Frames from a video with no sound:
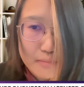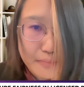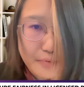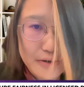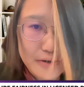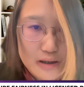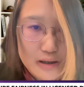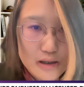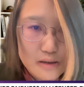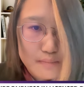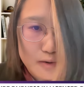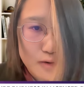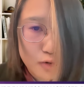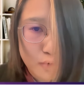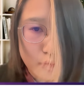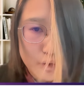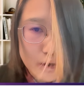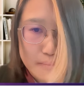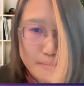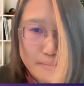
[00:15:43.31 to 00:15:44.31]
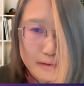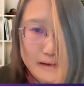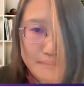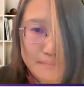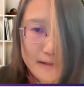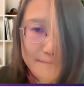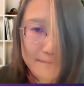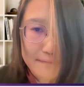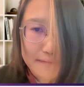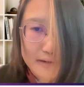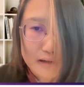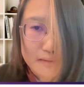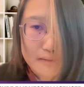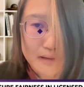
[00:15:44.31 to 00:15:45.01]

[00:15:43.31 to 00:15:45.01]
principle to implement the